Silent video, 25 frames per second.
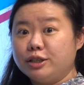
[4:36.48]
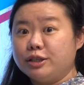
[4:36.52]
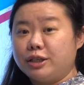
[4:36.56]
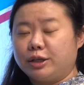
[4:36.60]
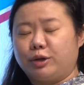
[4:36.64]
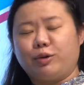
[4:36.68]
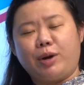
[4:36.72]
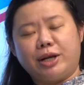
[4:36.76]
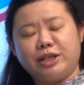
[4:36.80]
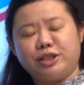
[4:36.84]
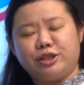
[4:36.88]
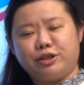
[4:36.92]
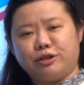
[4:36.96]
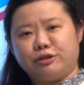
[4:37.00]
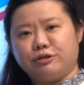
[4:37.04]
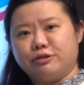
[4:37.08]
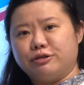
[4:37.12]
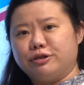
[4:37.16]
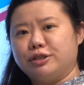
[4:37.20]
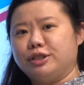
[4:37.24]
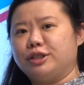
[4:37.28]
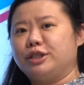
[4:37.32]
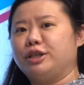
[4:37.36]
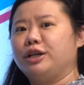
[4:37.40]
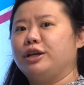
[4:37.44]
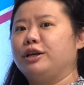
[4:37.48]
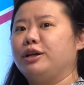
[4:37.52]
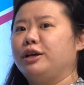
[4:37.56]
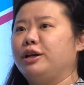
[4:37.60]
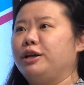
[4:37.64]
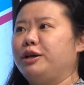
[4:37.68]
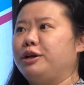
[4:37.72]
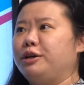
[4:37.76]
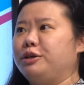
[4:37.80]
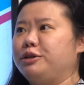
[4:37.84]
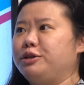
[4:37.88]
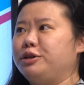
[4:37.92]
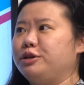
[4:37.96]
questions,
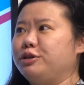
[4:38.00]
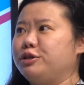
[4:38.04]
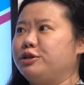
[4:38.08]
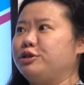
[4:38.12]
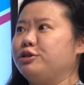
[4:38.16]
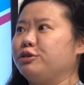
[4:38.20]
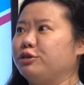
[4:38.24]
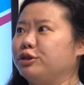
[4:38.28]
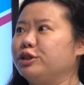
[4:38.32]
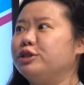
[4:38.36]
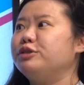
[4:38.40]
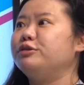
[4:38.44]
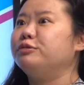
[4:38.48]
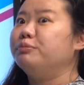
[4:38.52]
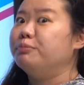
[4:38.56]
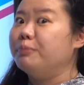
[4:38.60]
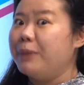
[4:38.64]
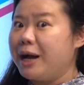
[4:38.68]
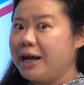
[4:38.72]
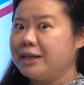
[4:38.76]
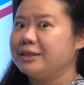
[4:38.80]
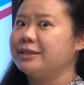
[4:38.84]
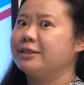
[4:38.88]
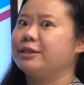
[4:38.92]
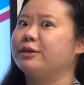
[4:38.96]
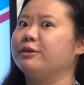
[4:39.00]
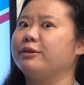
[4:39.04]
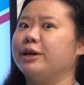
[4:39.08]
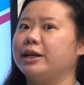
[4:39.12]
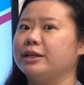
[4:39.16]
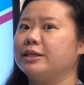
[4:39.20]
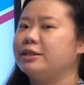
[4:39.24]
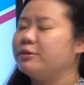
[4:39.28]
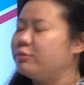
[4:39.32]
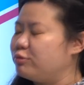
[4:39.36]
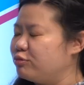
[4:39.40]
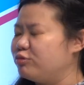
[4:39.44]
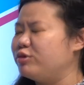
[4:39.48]
you should master
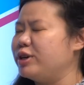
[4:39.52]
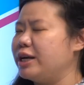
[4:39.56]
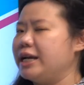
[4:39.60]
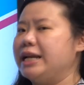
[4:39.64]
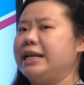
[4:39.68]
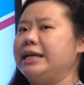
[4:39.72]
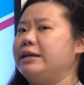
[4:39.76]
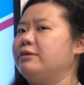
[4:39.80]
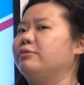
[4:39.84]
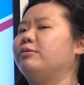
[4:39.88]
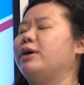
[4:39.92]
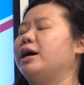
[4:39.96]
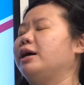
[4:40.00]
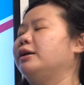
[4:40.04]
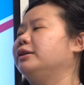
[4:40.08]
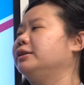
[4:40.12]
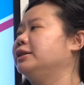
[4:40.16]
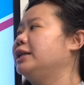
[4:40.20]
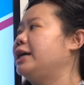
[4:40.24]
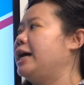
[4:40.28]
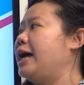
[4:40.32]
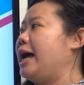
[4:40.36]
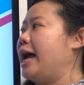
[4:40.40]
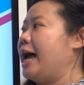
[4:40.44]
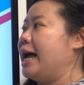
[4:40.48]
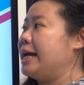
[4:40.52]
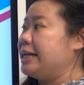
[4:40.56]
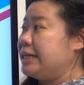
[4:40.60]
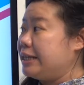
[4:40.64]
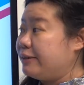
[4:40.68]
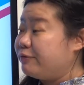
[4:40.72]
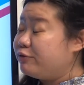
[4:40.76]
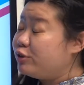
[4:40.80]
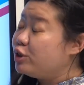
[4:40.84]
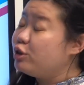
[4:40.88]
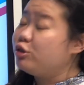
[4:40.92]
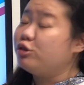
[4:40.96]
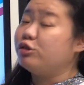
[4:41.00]
it really well. And
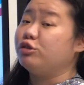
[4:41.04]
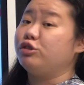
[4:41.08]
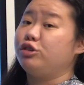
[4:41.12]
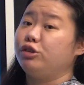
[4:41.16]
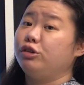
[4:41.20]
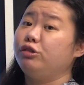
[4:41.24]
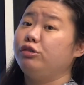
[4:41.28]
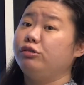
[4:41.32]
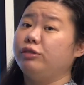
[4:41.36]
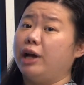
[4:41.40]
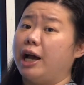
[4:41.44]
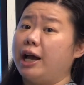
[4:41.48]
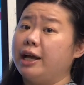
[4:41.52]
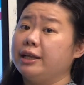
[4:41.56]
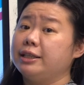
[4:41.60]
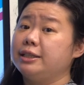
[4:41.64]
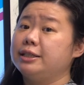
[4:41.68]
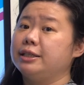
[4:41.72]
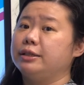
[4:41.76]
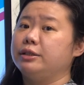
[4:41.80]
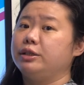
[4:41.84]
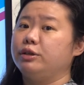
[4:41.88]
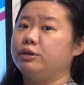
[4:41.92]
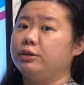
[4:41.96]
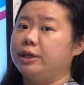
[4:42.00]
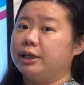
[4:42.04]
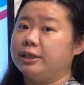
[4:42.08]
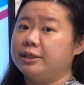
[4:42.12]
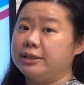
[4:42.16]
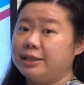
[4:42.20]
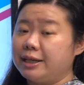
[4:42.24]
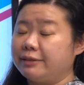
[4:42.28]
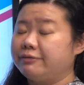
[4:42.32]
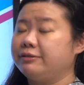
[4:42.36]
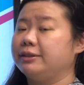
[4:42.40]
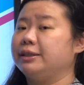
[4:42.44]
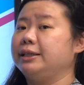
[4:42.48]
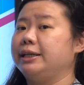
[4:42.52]
if you could do that, you can
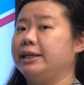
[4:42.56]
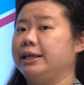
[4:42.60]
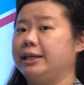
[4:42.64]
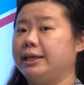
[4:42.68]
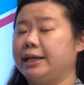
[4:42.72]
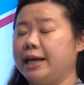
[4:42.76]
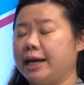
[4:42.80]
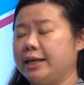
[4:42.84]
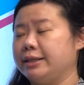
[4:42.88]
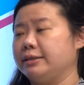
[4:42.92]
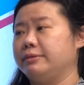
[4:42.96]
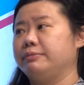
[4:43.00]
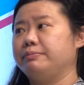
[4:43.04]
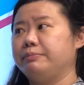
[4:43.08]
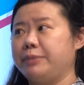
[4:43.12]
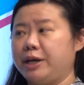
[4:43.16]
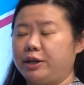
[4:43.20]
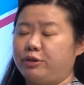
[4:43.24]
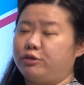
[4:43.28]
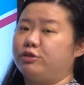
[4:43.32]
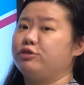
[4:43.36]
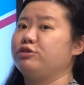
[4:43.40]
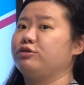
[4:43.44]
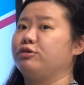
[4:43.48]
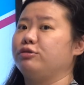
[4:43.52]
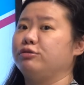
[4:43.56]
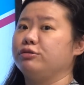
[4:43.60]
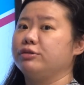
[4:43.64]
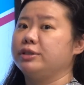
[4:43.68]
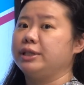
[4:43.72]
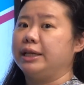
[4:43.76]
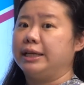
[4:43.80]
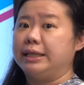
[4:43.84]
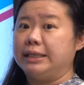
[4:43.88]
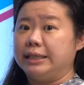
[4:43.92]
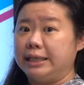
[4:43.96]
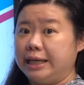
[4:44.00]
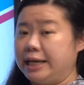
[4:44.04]
definitely get better scores
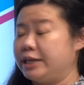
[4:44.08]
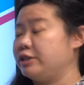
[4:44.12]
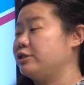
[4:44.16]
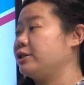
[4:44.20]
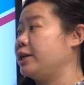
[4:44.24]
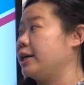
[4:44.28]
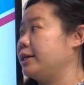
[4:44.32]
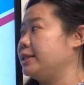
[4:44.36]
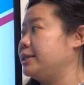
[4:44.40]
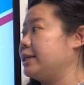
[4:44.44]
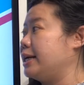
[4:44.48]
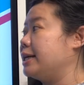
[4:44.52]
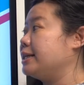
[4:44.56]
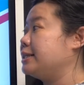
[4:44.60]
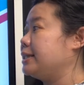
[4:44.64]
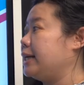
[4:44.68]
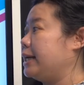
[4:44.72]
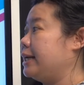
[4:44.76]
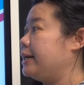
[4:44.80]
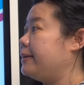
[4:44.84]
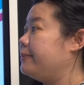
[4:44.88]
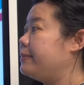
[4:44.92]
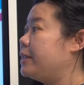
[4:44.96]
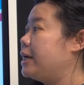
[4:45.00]
in the DSE.